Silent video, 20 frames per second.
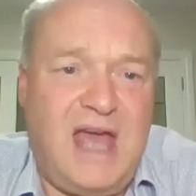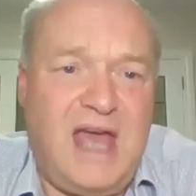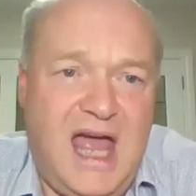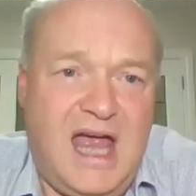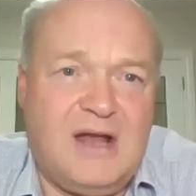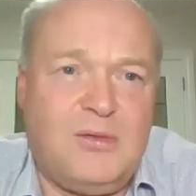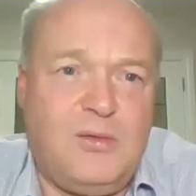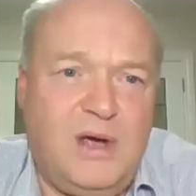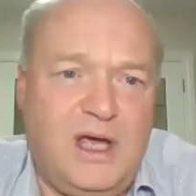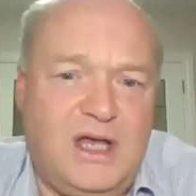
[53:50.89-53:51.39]
you
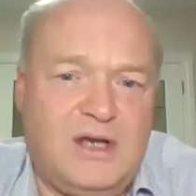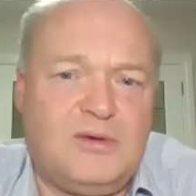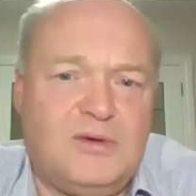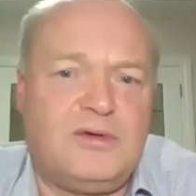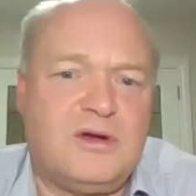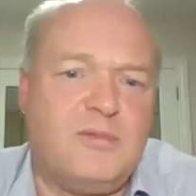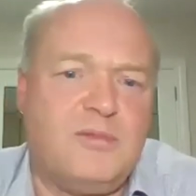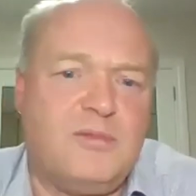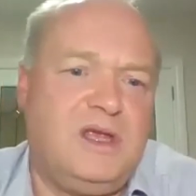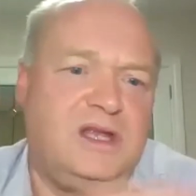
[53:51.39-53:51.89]
had a wet
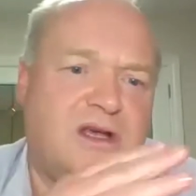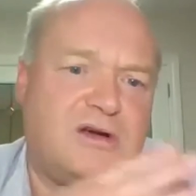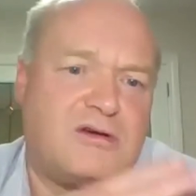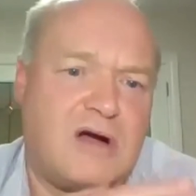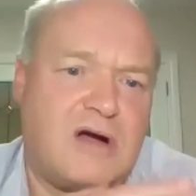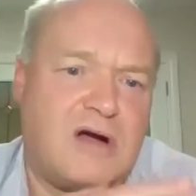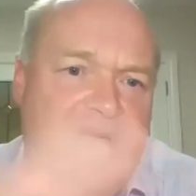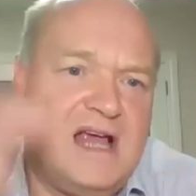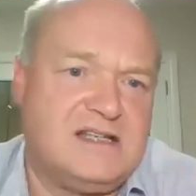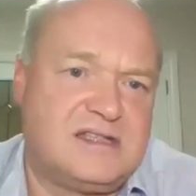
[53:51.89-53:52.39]
autumn, then you
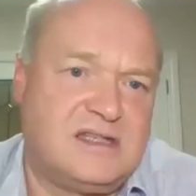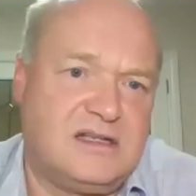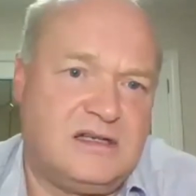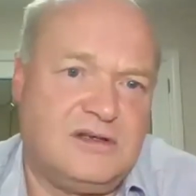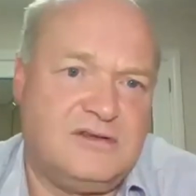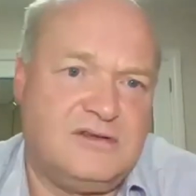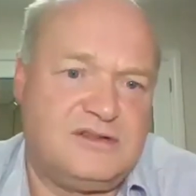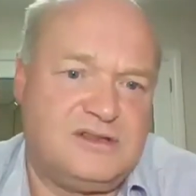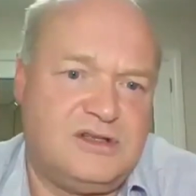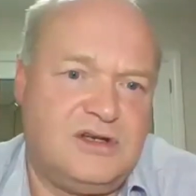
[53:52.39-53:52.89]
graze the
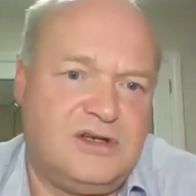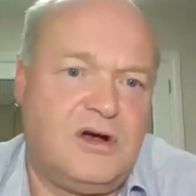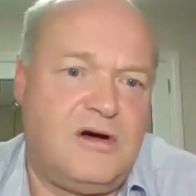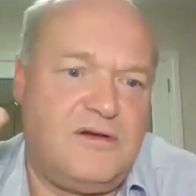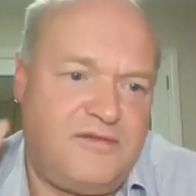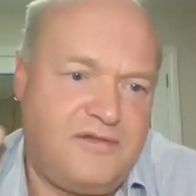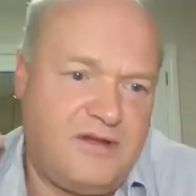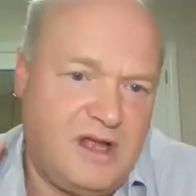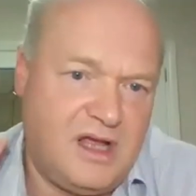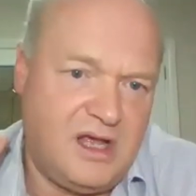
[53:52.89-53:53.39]
lucerne
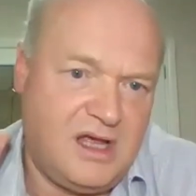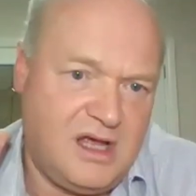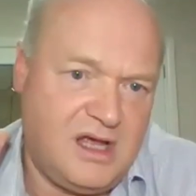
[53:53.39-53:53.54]
off,